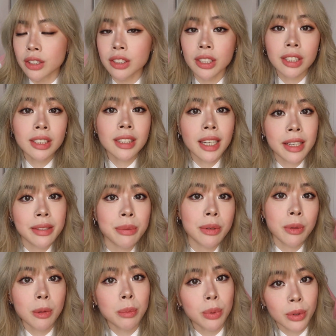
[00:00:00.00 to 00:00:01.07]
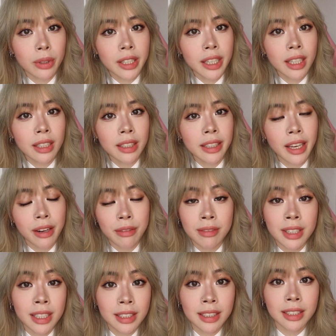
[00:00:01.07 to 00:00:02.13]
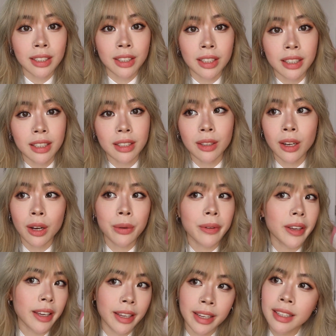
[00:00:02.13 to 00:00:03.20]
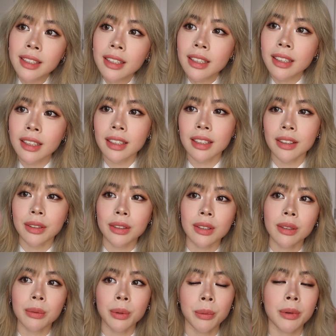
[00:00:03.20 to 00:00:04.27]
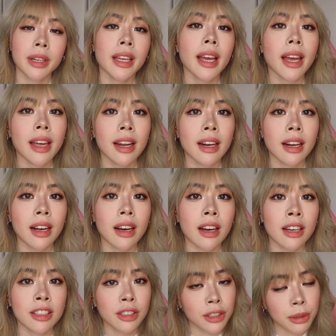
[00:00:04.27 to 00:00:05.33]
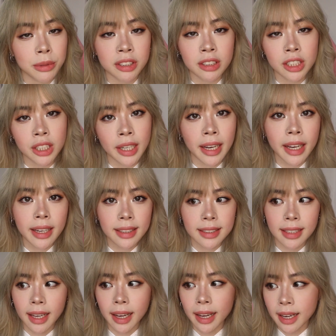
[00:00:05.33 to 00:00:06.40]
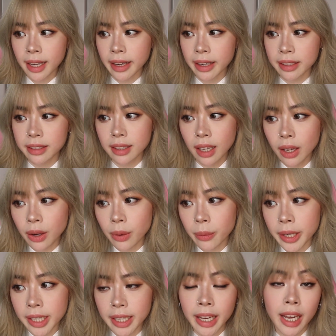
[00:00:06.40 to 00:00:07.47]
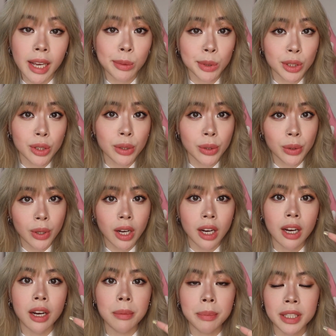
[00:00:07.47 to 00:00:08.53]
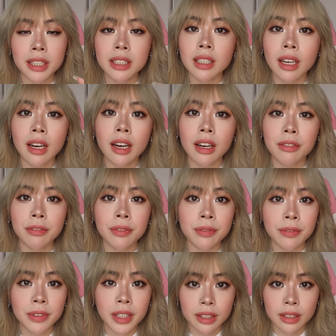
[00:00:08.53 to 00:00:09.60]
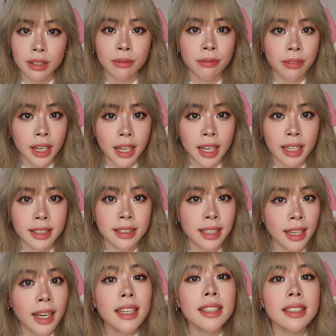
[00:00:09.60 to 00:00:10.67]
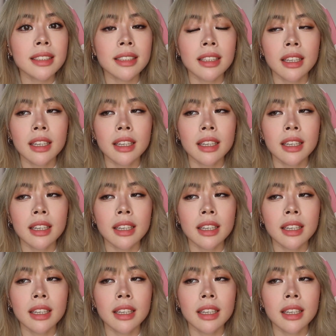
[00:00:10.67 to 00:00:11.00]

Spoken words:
just as we were boarding, getting ready to go in, we were getting our documents checked, and And when it came to our PCR fit to fly test,